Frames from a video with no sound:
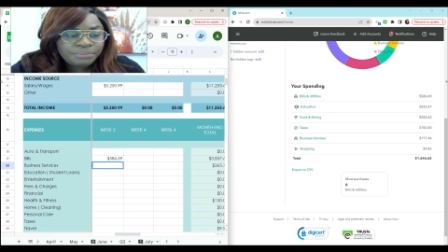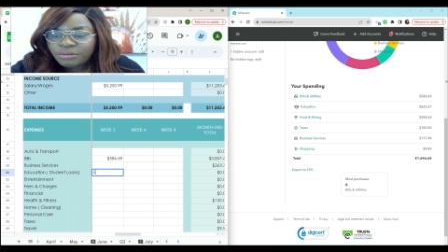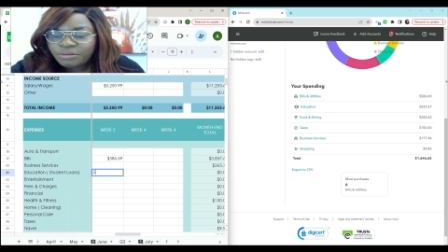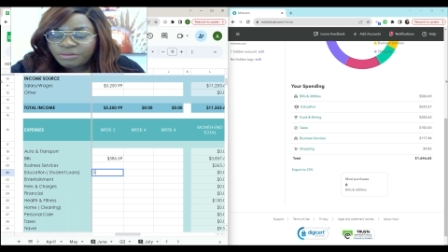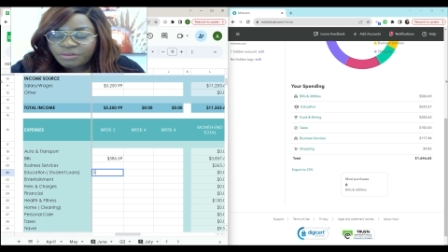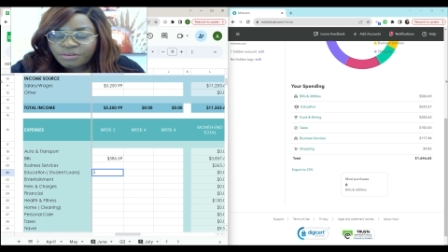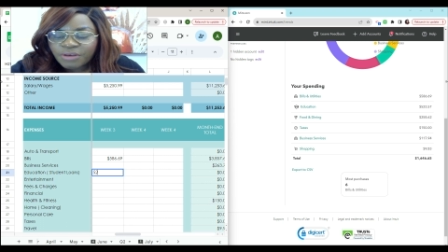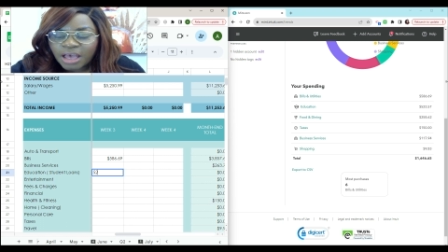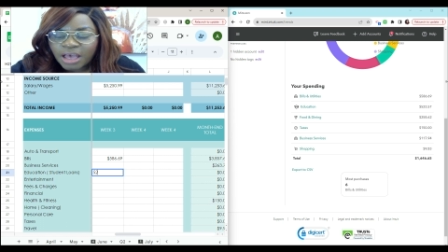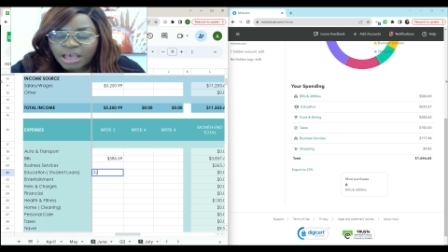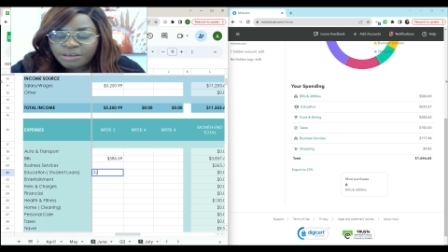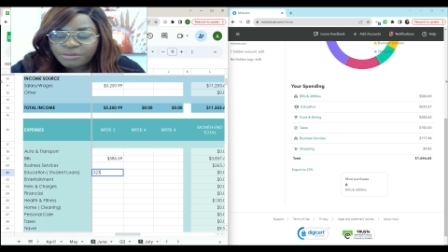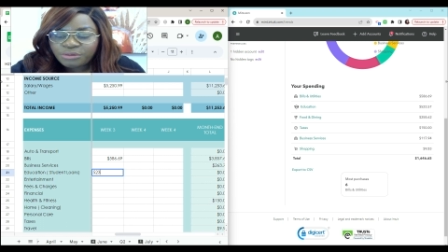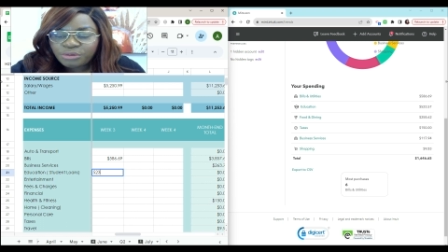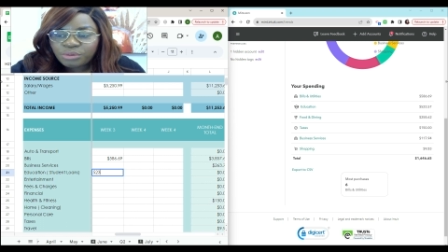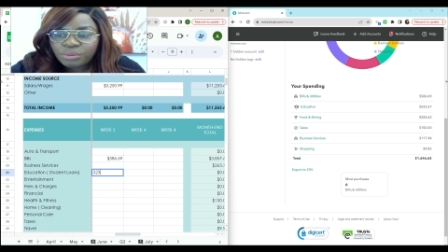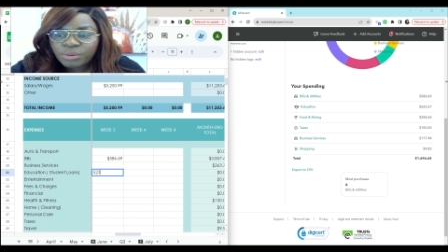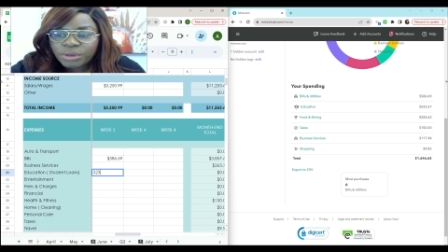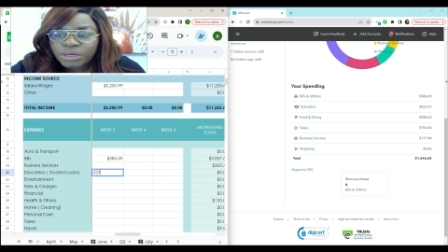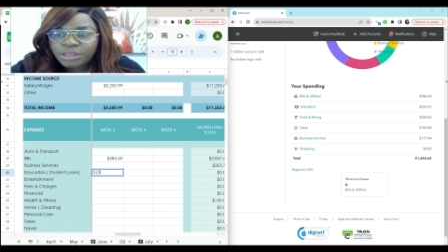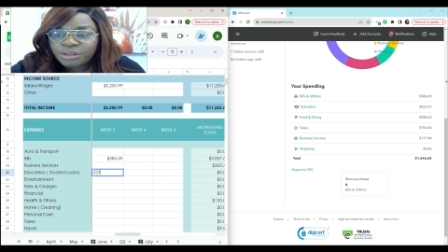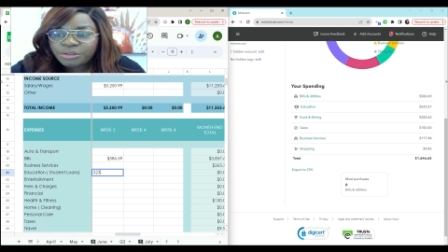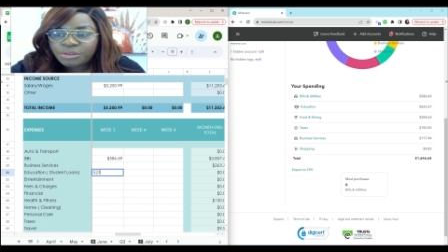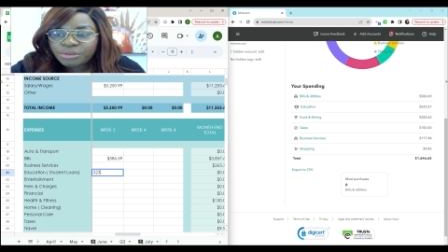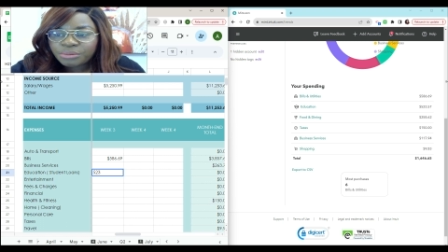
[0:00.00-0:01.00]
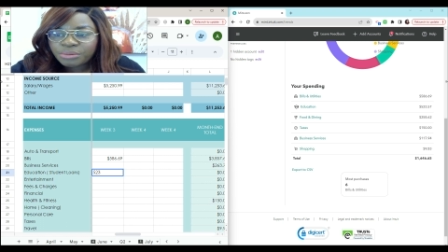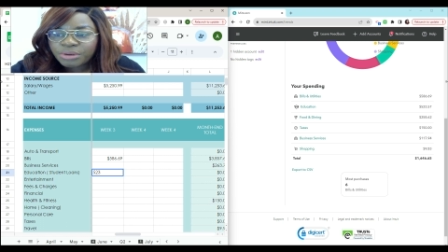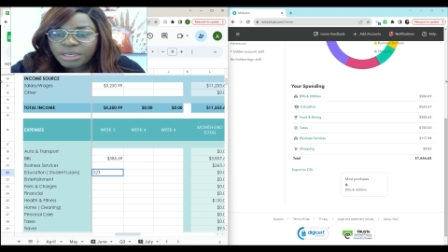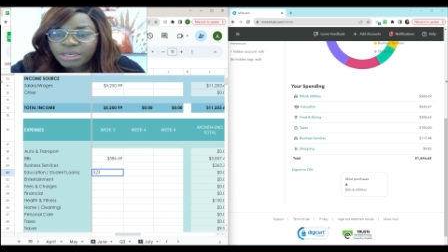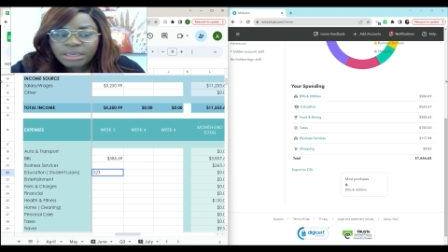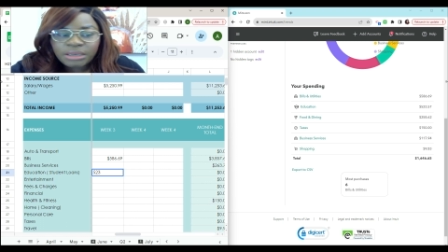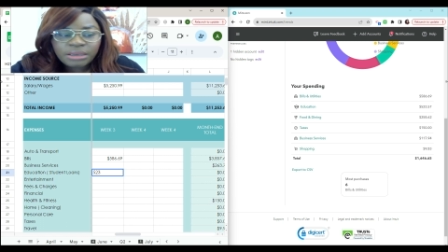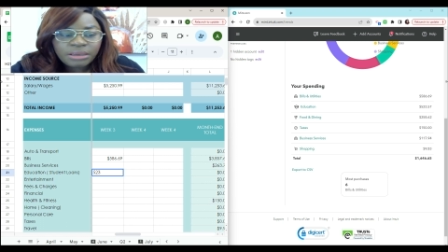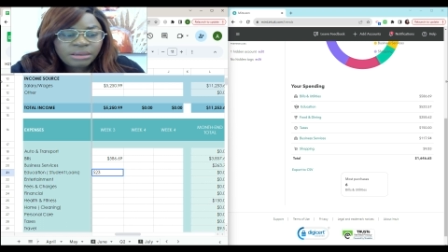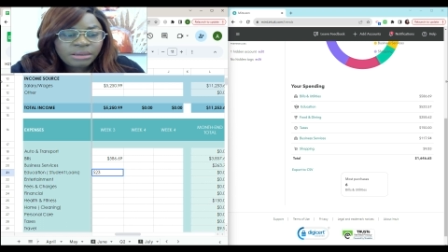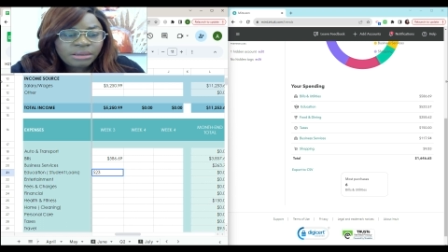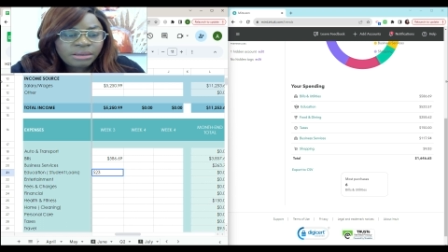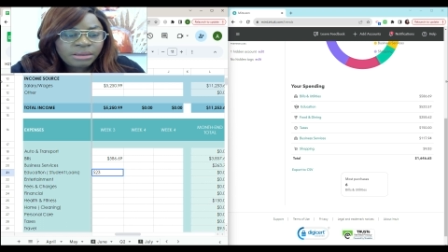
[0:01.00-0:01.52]

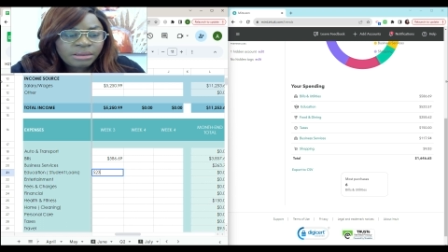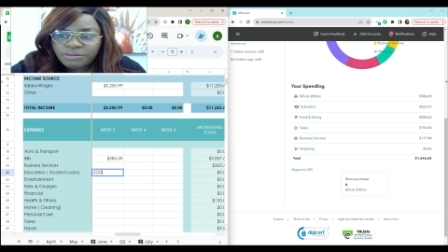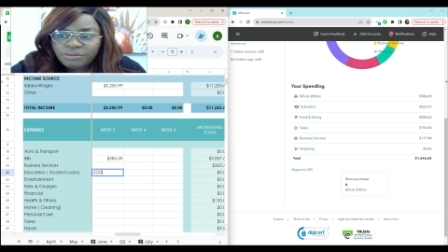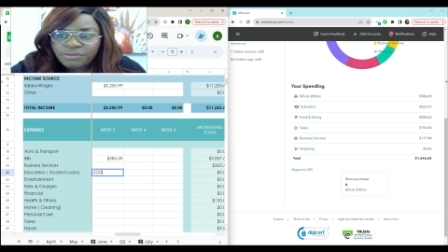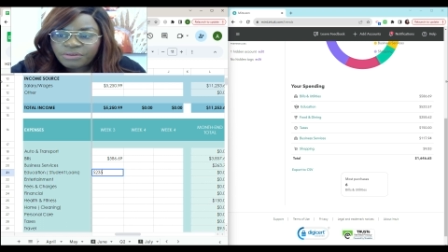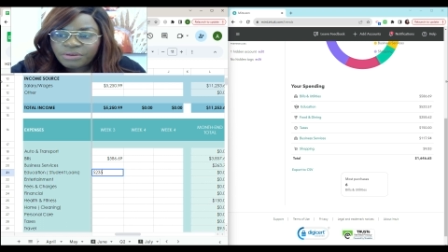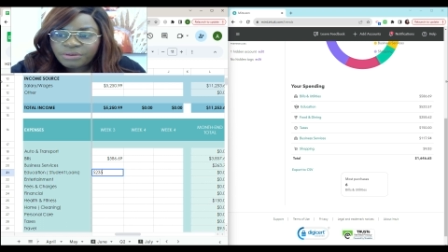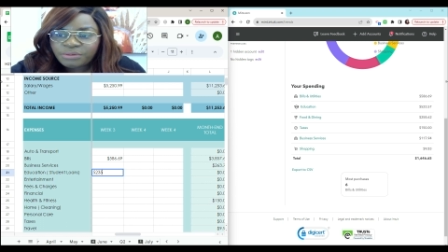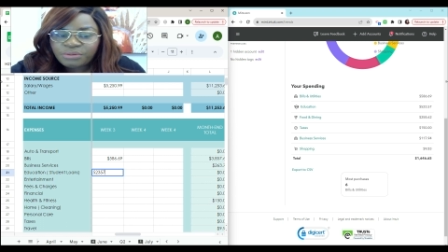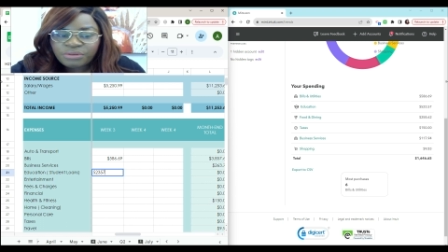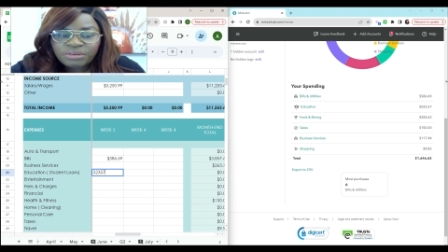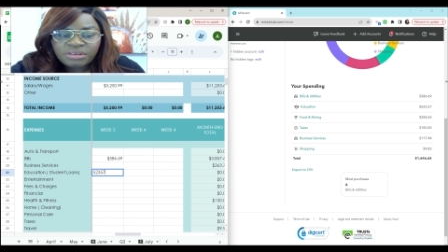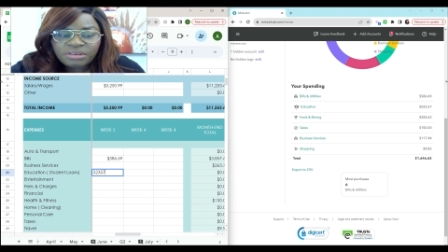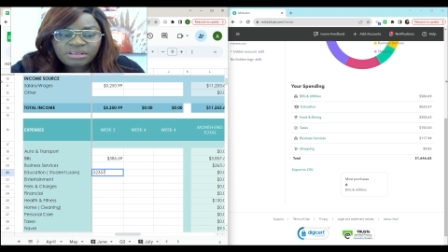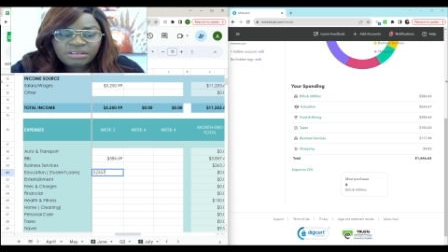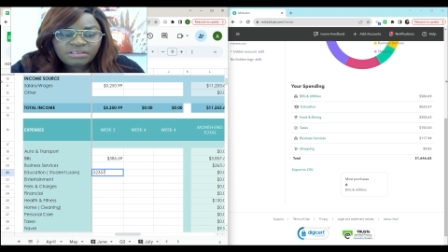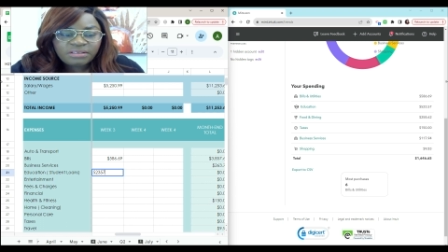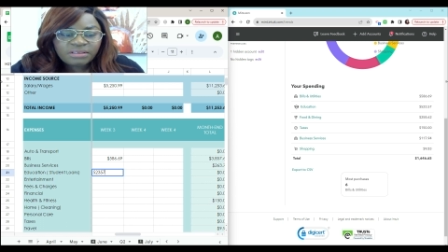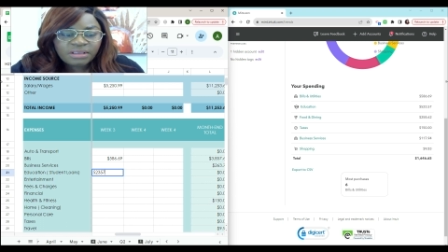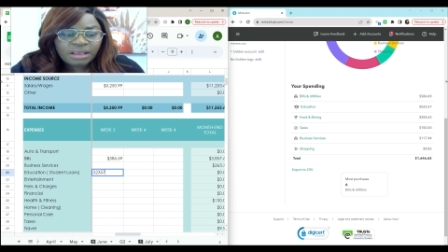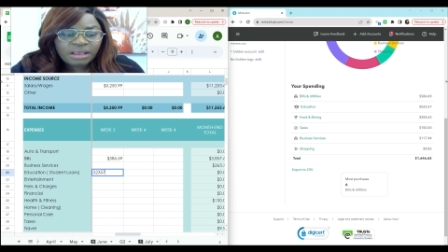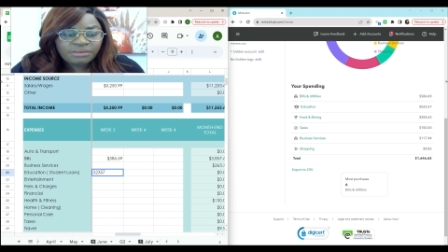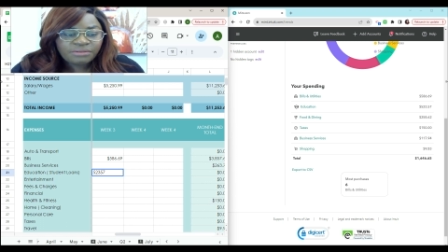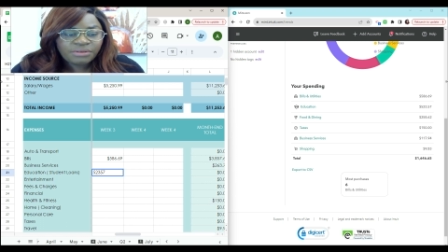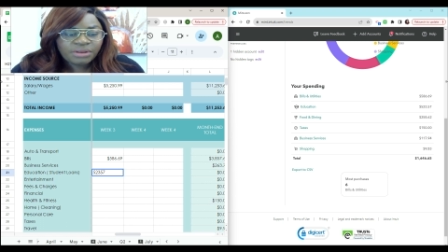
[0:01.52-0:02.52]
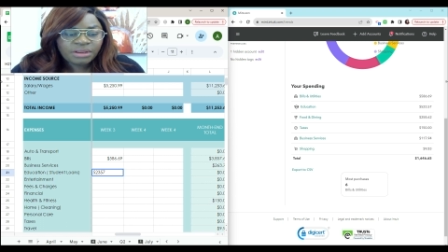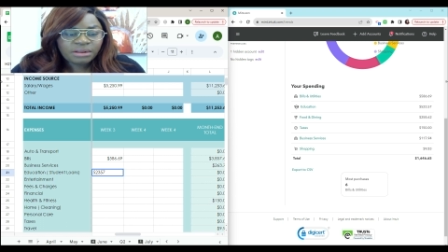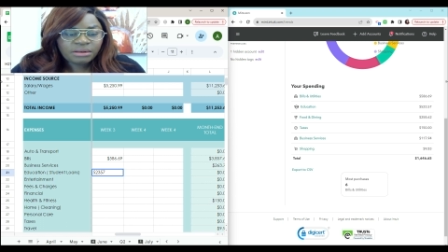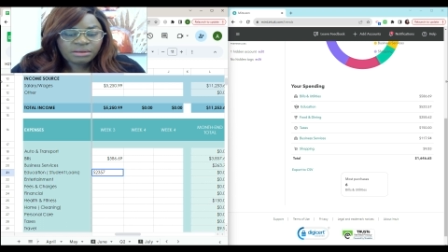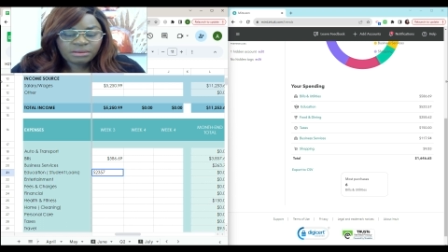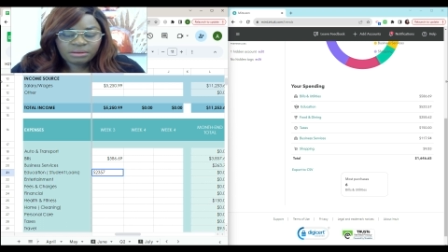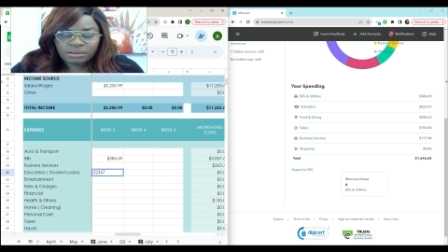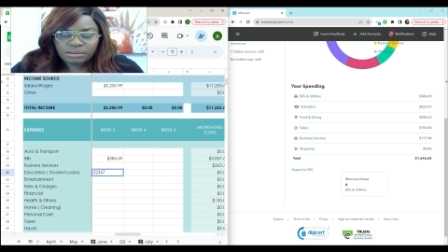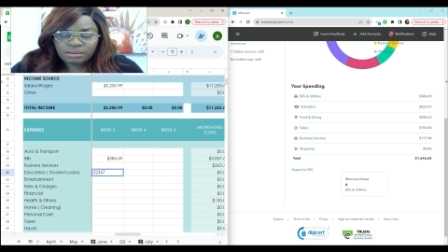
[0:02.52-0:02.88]
$523.57.